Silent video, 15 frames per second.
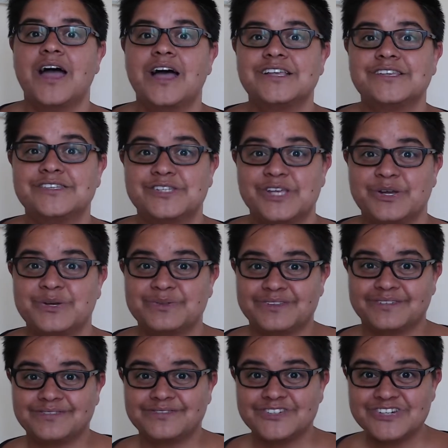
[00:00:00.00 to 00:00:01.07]
So the
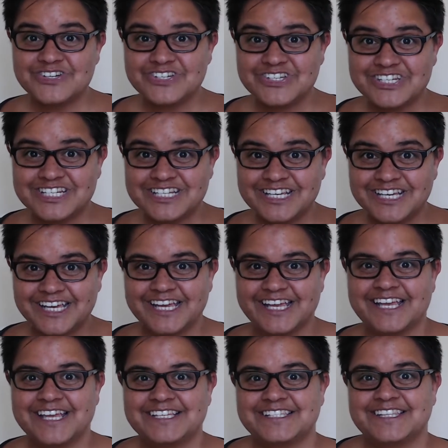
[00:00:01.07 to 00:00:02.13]
first
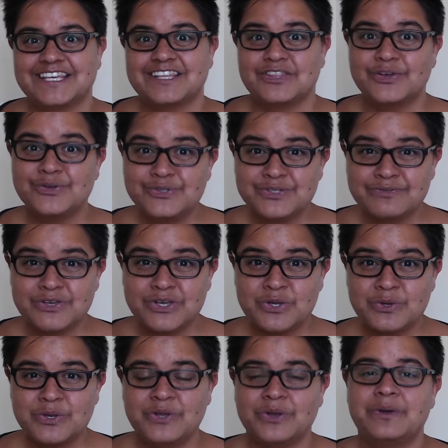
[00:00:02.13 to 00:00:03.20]
is that those of
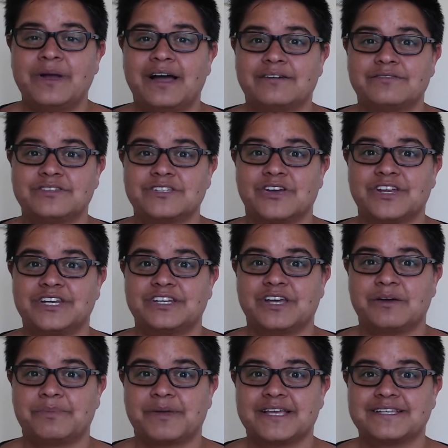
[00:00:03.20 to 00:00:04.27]
you who have signed
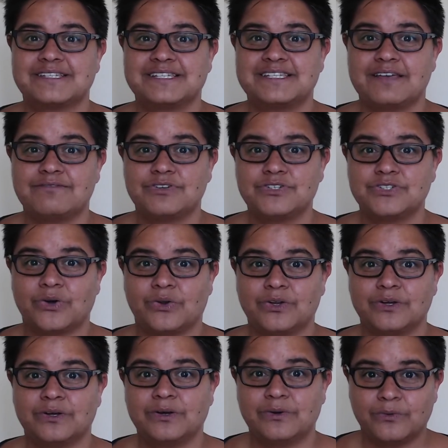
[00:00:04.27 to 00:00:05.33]
up as
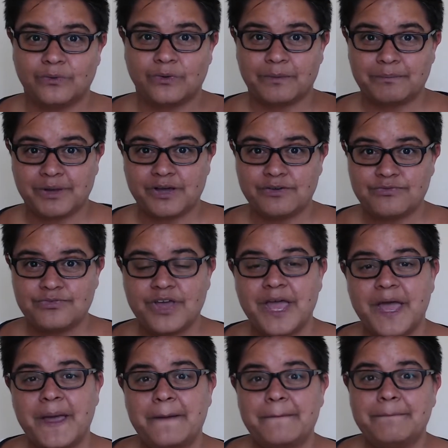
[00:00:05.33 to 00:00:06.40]
$7 or above
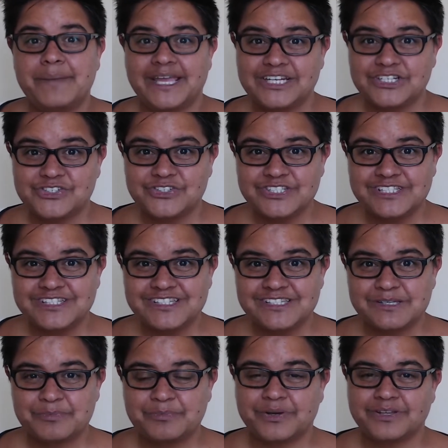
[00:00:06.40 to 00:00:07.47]
patrons
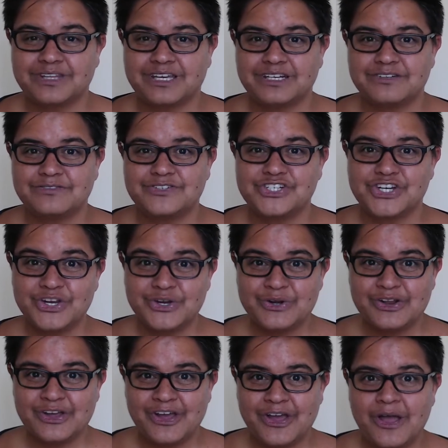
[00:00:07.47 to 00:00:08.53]
by the end of
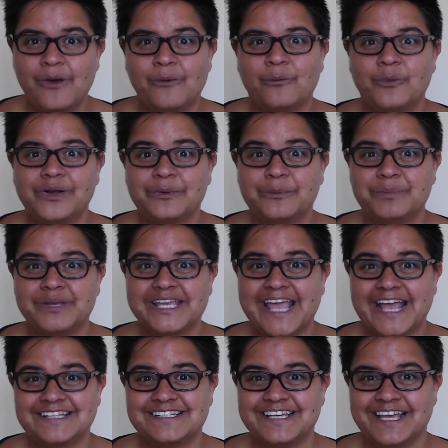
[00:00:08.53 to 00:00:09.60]
June will be
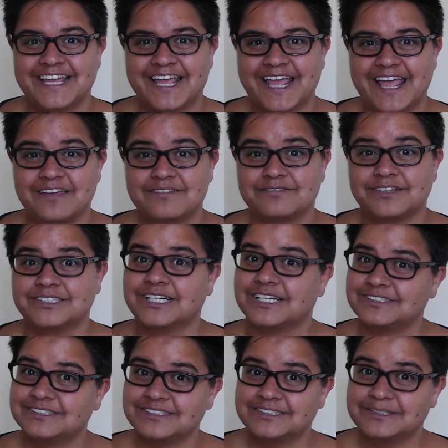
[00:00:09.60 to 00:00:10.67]
getting a
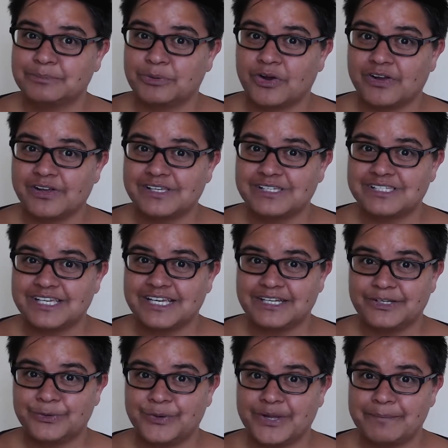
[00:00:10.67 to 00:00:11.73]
fantastic surprise in
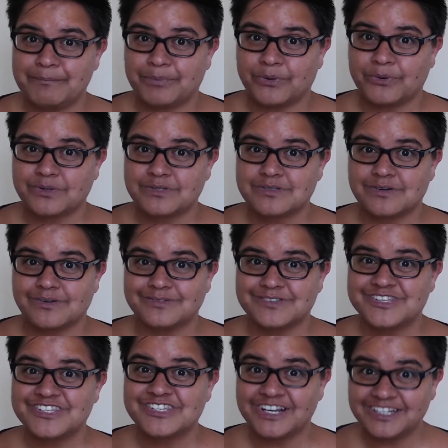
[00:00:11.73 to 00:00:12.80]
your inbox on
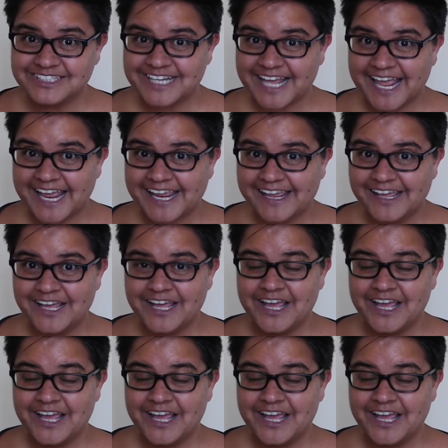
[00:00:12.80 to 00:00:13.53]
Sunday.